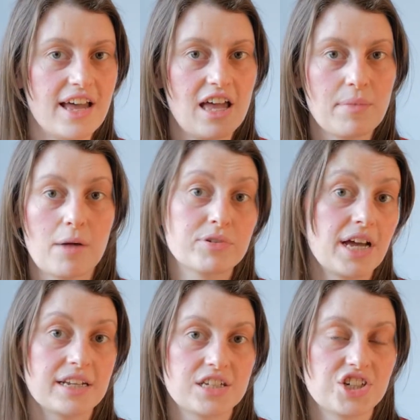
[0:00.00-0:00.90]
our
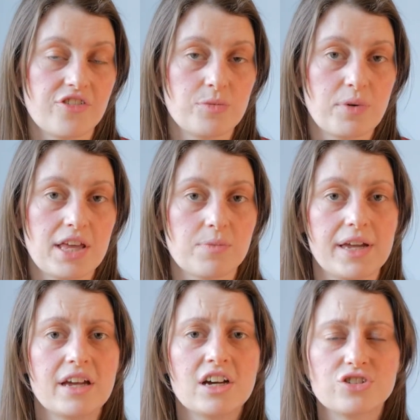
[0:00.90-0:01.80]
protagonist Geoffrey
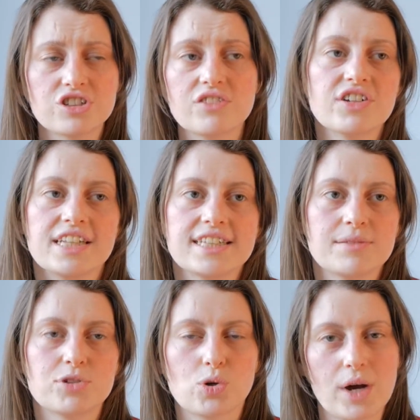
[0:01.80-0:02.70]
Braithwaite doesn't really
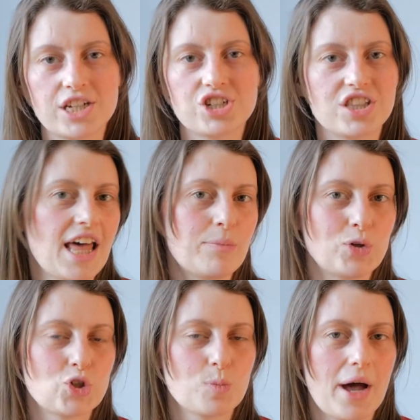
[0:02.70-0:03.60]
seem to question that
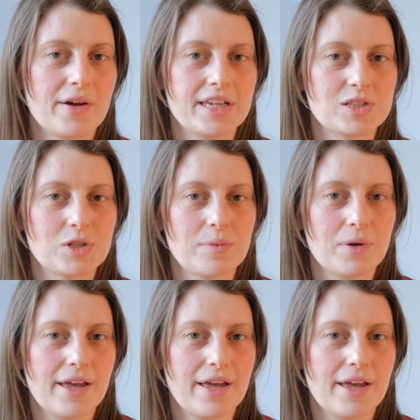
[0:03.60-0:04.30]
much about his